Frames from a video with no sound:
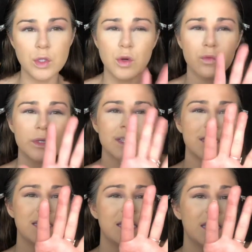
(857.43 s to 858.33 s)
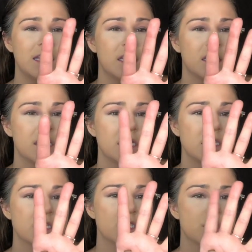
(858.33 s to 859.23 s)
you don't really need
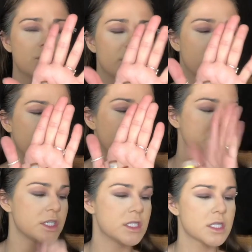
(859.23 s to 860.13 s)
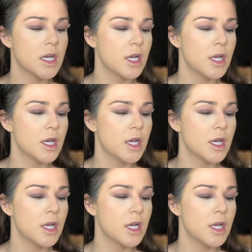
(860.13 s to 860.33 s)
these two different brushes.